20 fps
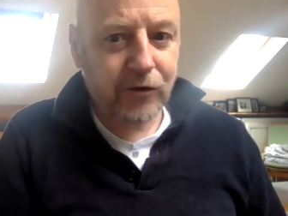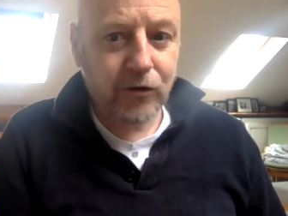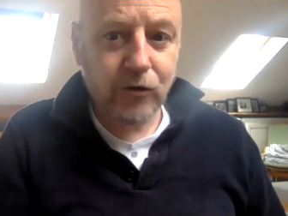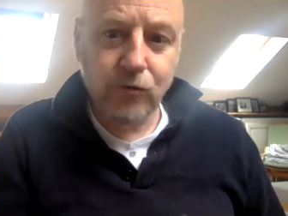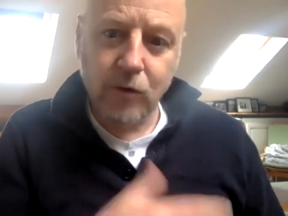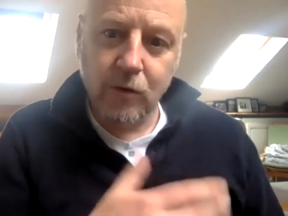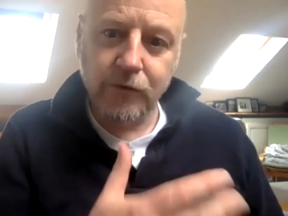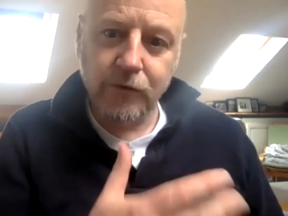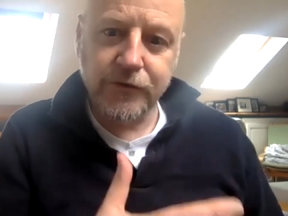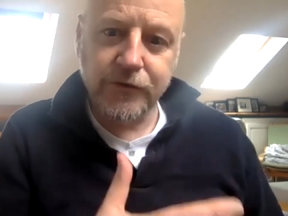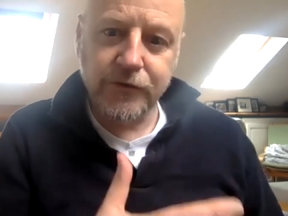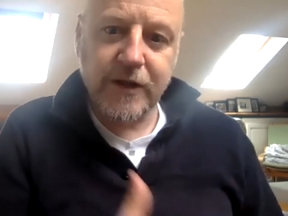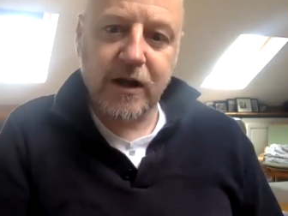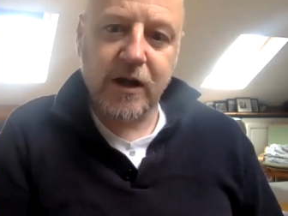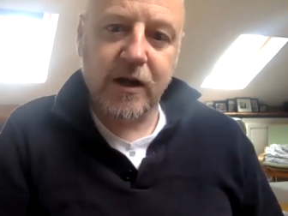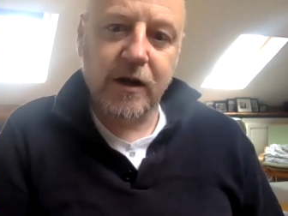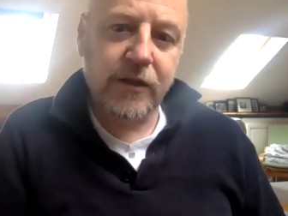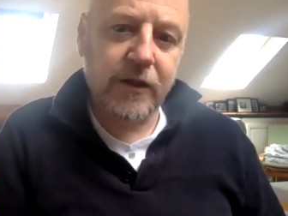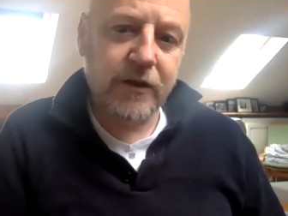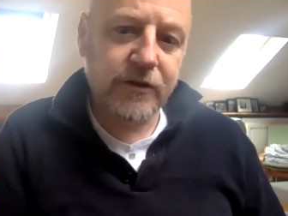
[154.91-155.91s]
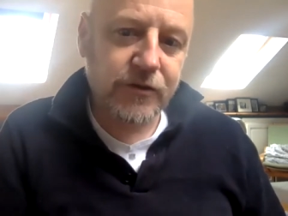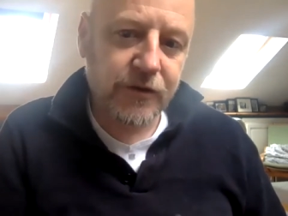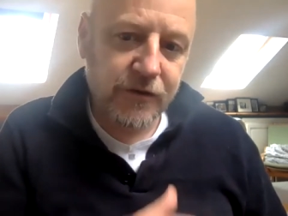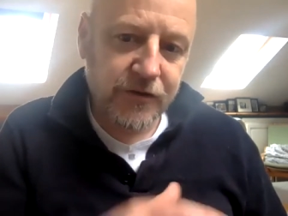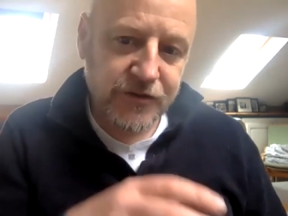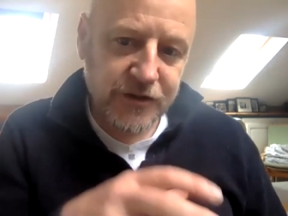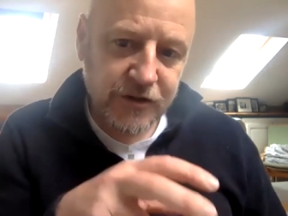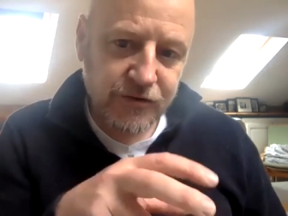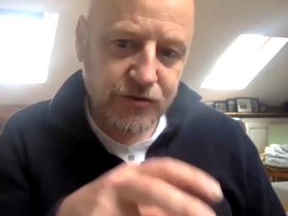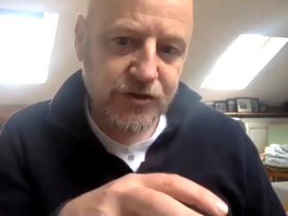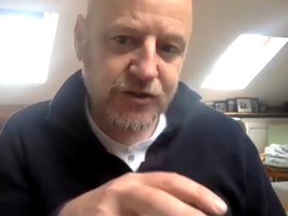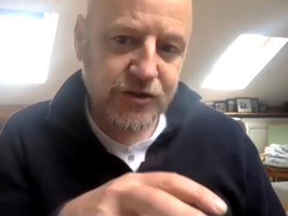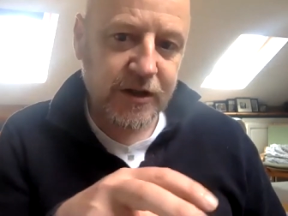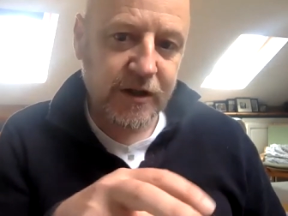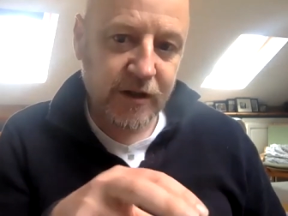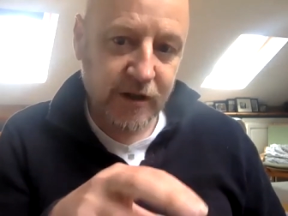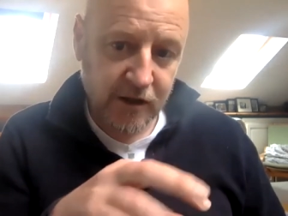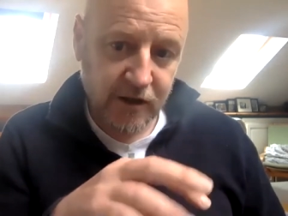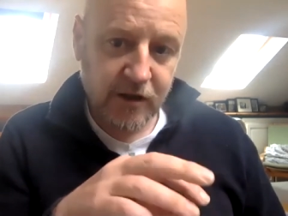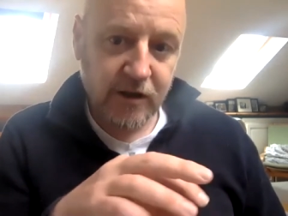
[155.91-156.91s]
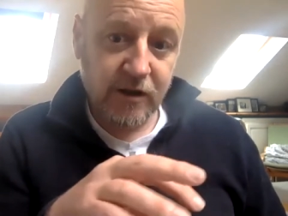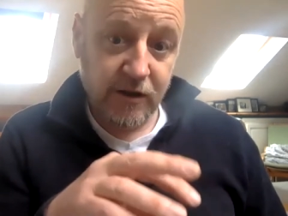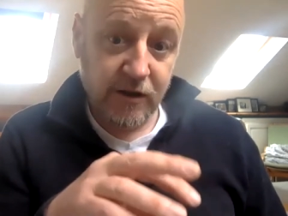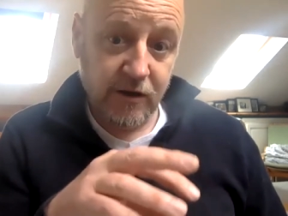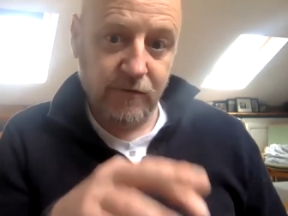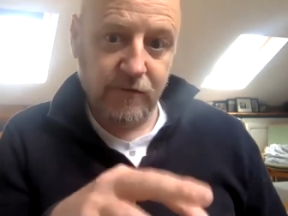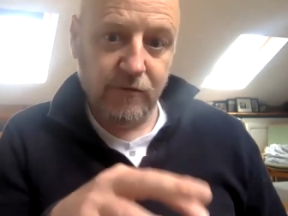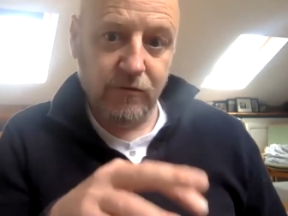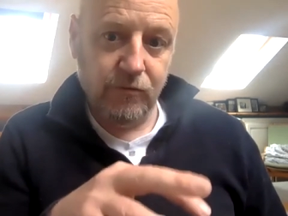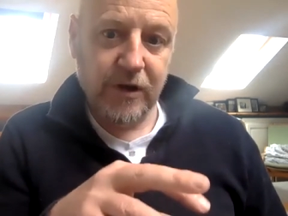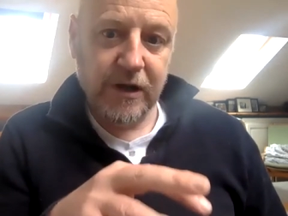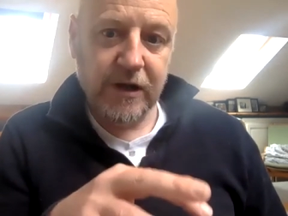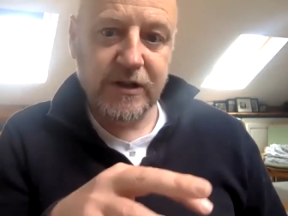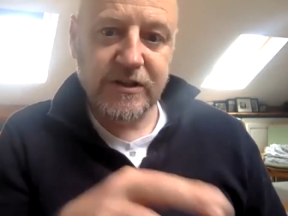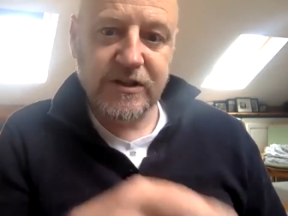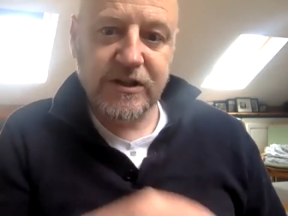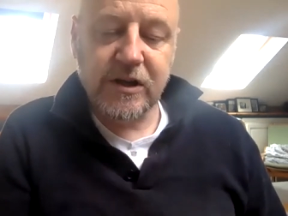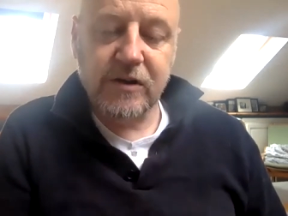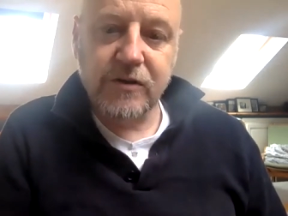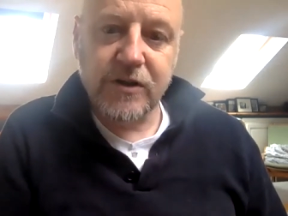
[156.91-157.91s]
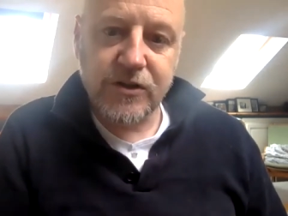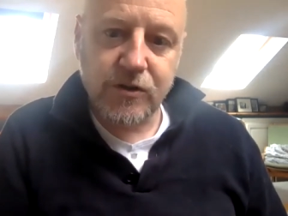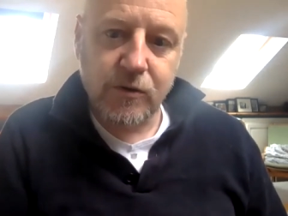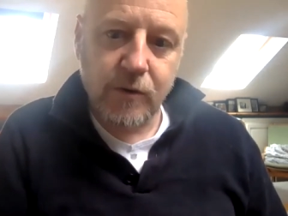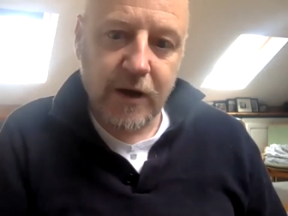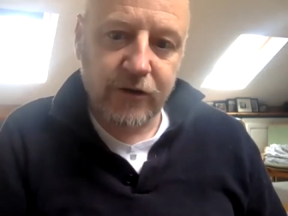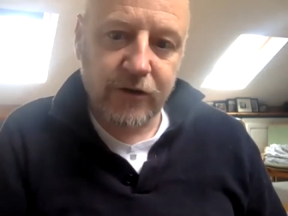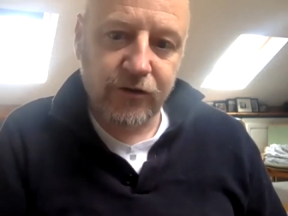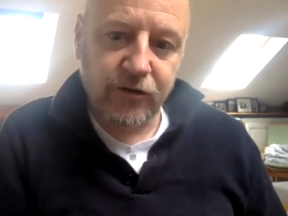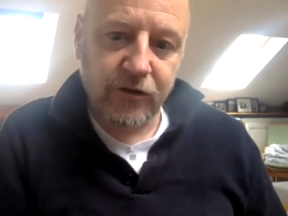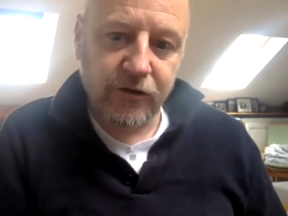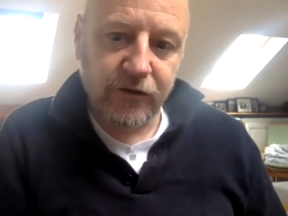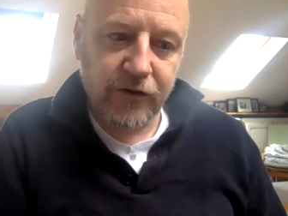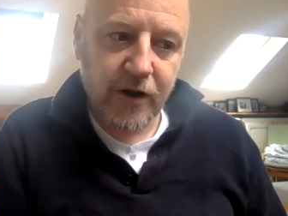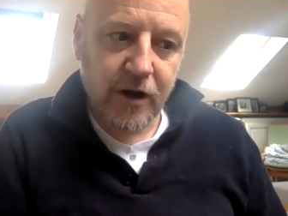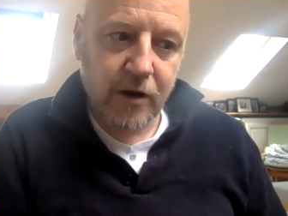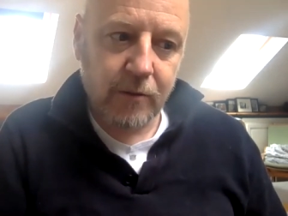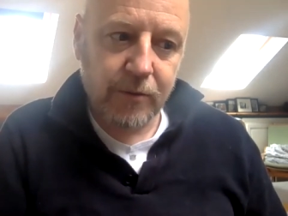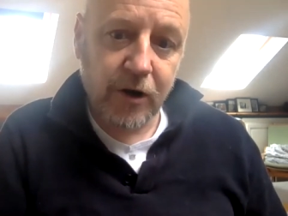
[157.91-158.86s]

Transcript: Who owns that kind of thing? So there's interesting, you know, really serious questions there.